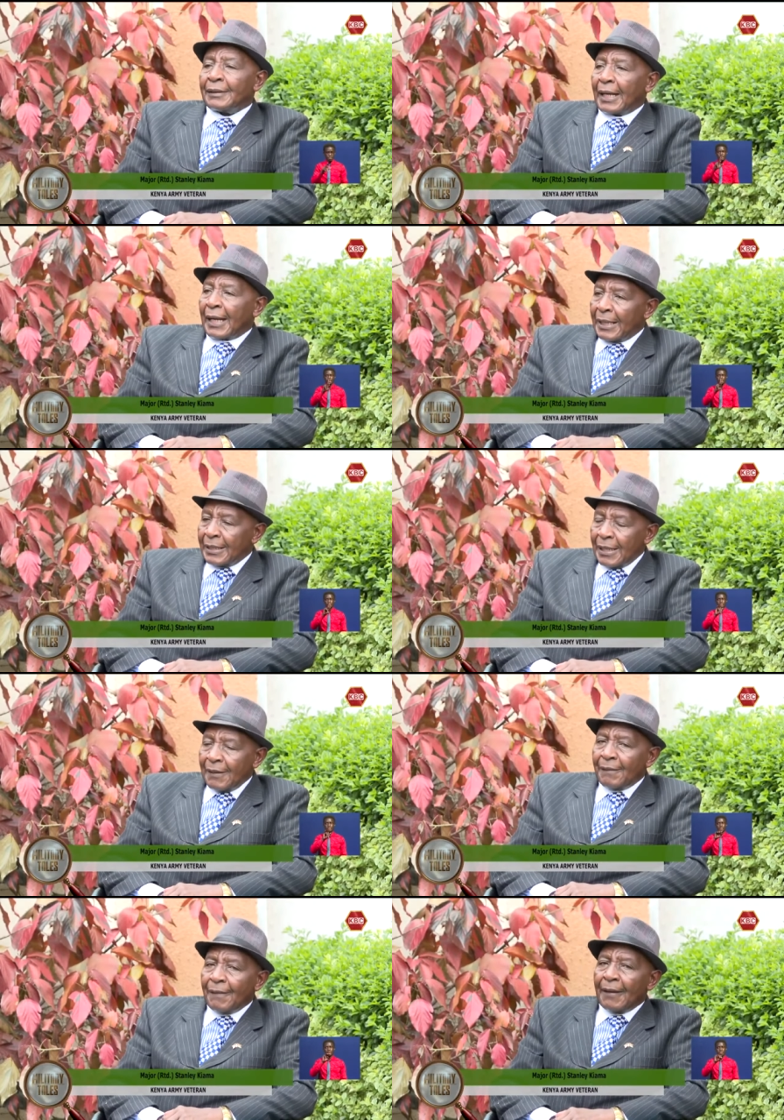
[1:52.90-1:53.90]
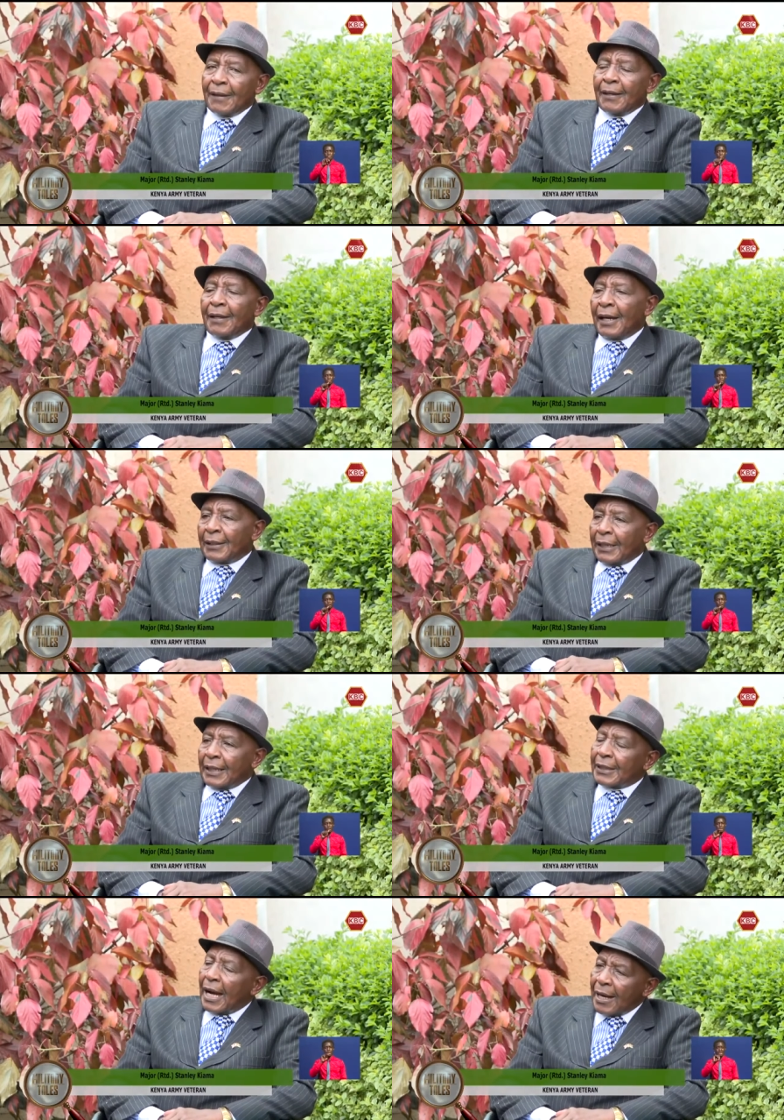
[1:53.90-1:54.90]
Dakaini at
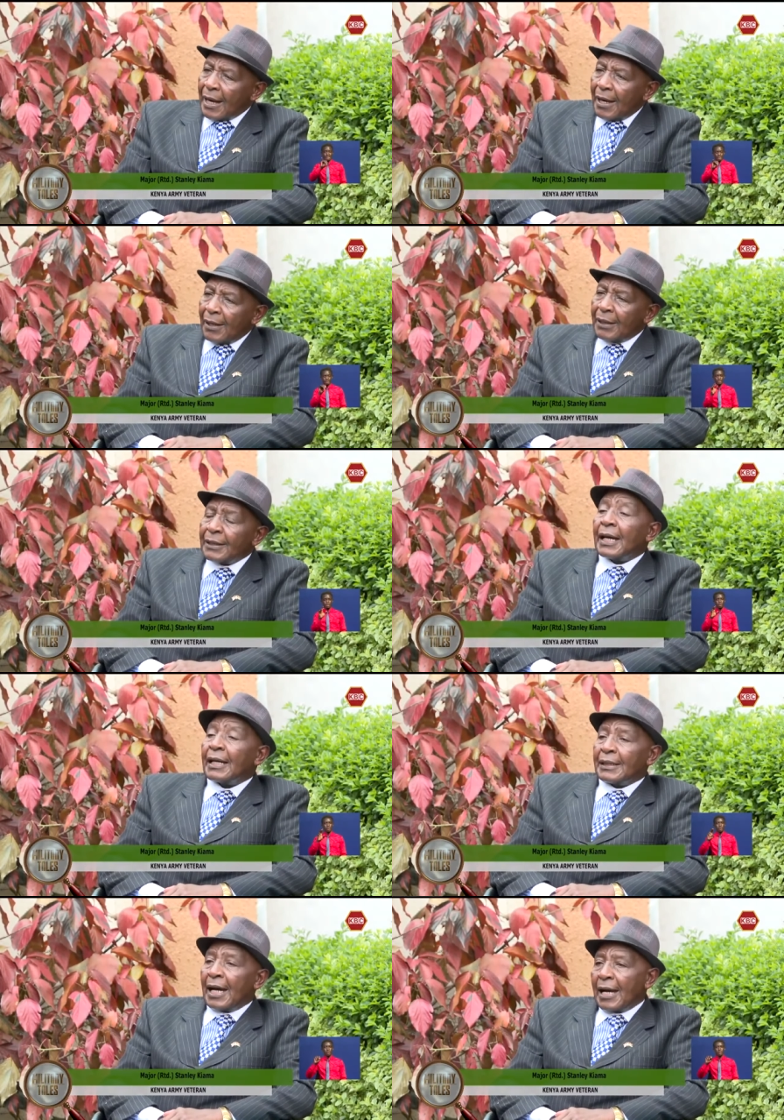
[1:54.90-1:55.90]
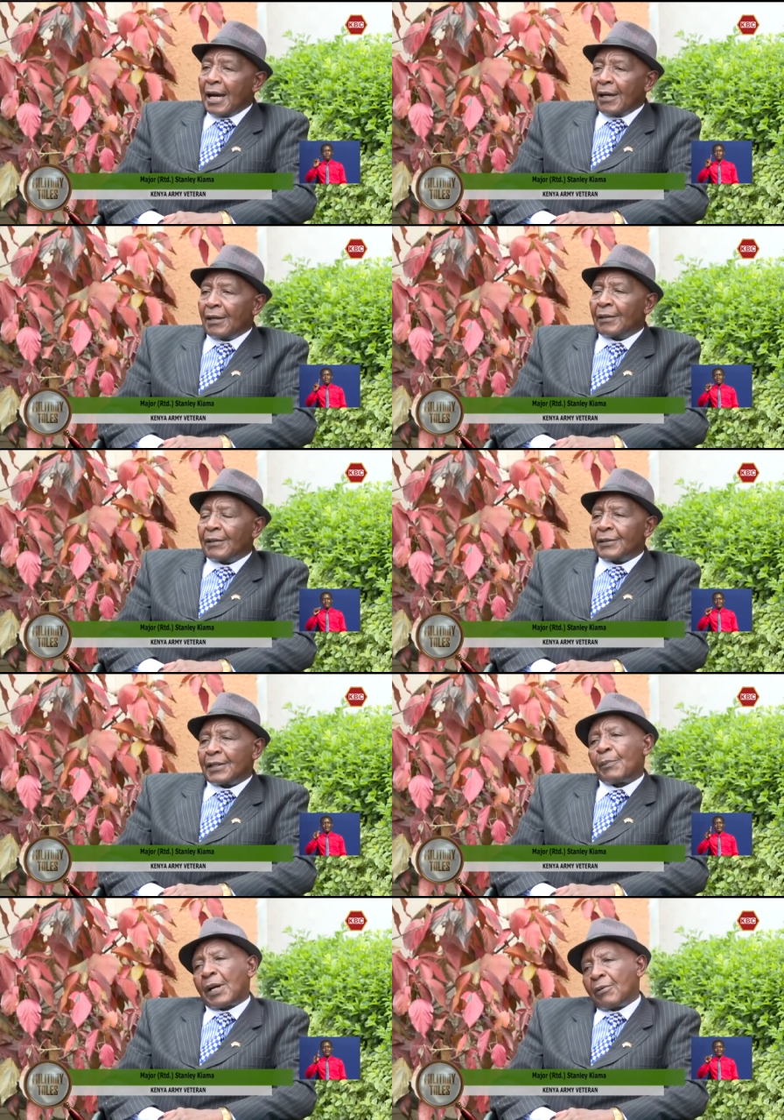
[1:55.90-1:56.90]
Gatanga, in Gatanga
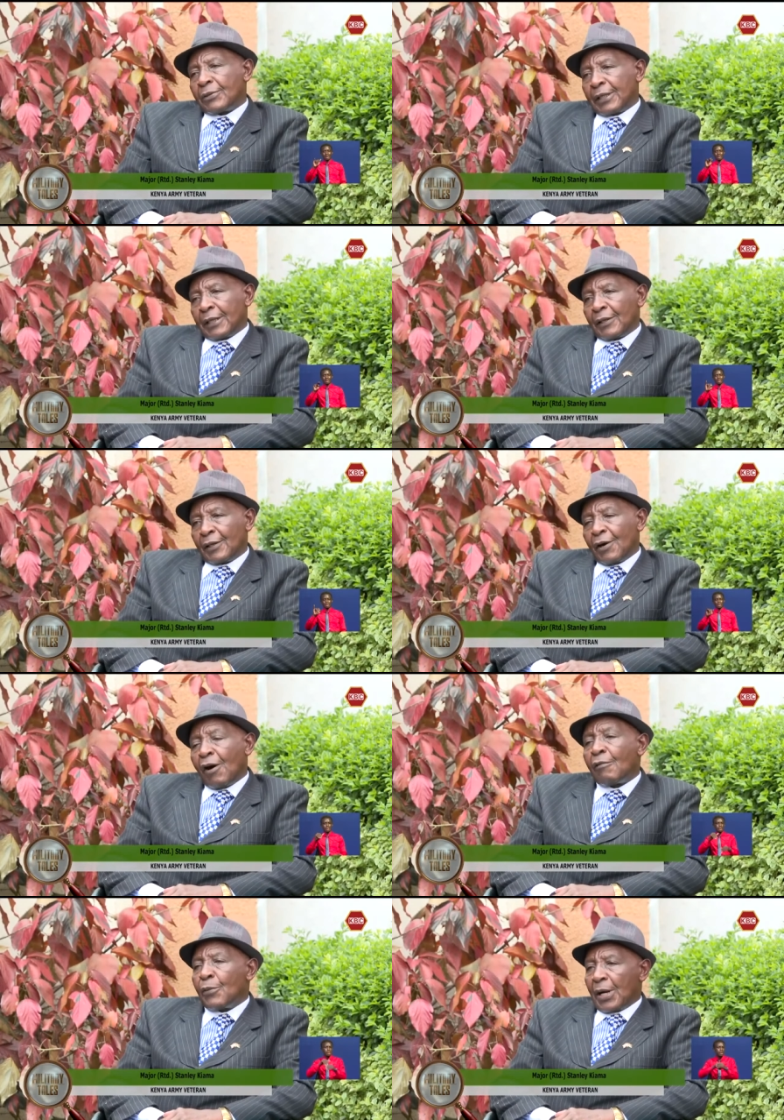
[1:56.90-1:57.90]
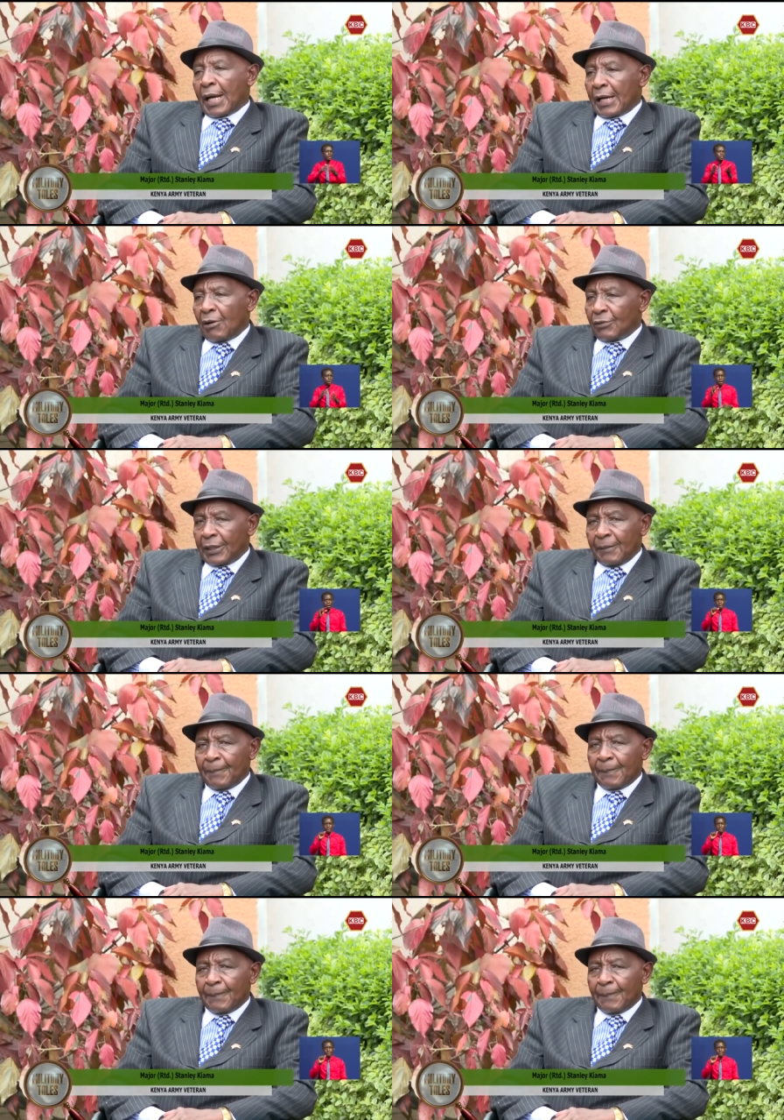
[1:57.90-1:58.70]
sub-county of Moranga County.